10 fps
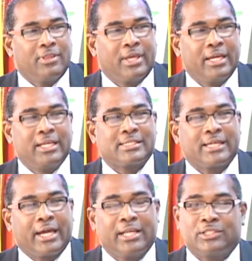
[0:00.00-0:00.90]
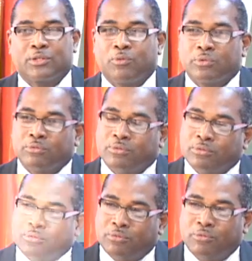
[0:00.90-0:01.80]
they decided to
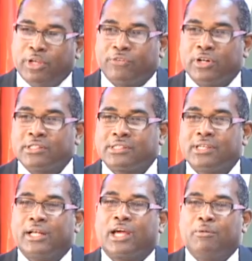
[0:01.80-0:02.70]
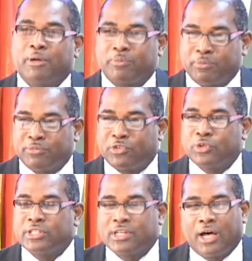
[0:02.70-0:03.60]
reverse and come up
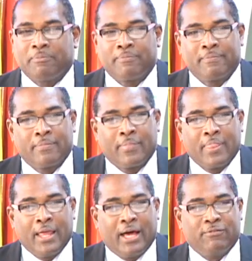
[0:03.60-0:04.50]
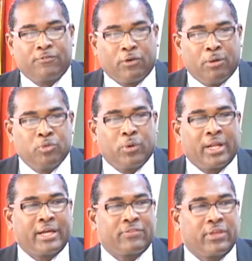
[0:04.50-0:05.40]
through the top and formed
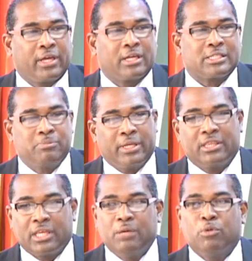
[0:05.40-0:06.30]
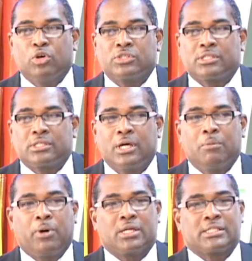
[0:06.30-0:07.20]
what I think has been the most
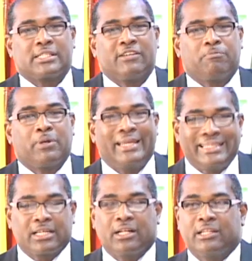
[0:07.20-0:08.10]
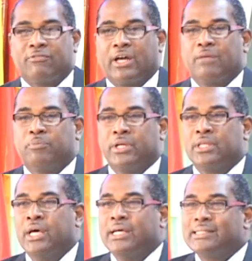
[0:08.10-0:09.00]
positive political
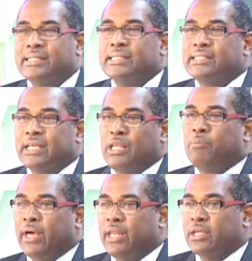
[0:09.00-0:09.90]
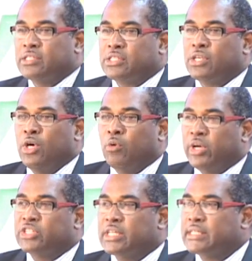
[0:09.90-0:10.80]
development since independence,
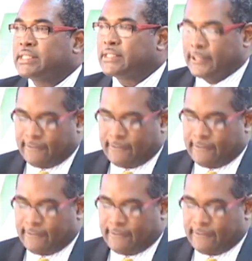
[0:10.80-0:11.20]
which is